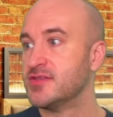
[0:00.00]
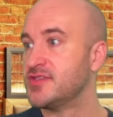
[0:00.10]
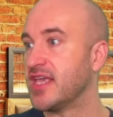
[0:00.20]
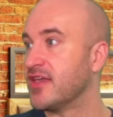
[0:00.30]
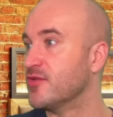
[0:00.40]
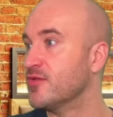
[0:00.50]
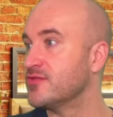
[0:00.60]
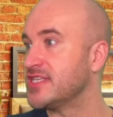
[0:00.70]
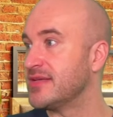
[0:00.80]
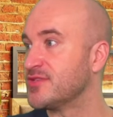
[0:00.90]
So yeah, you
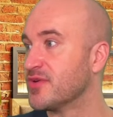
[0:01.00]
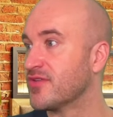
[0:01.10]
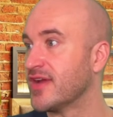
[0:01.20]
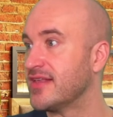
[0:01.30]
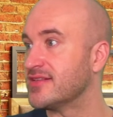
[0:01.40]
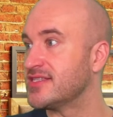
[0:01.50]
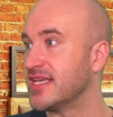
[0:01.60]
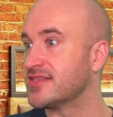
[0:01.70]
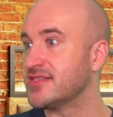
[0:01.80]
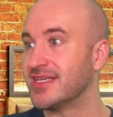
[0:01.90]
all seem to agree that
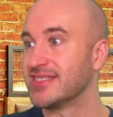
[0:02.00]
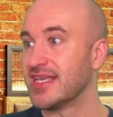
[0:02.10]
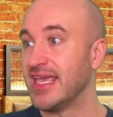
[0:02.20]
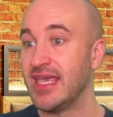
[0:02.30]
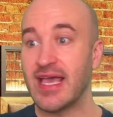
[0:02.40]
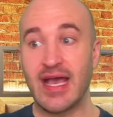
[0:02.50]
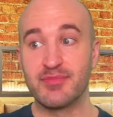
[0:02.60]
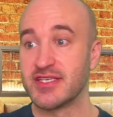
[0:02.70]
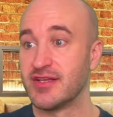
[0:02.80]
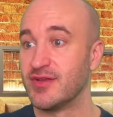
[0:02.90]
6 is E.
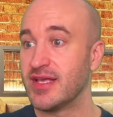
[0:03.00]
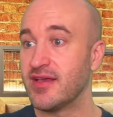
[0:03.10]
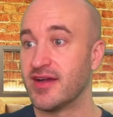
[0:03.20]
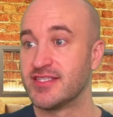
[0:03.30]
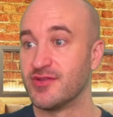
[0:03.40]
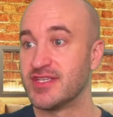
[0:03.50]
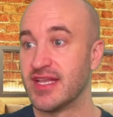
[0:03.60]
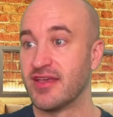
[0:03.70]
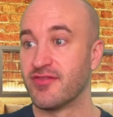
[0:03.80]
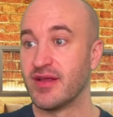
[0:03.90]
Absolutely. I
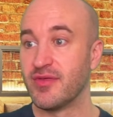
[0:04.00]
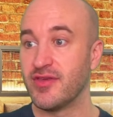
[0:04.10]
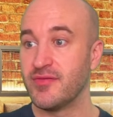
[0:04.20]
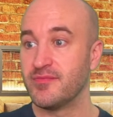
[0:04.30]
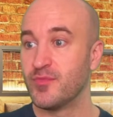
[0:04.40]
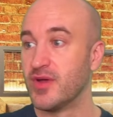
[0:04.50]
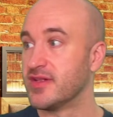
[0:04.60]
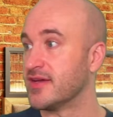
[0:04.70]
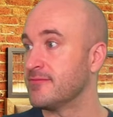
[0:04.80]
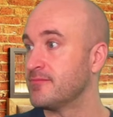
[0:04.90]
totally agree with you. Well
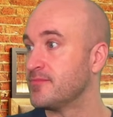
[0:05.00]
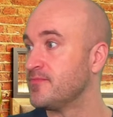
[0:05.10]
done.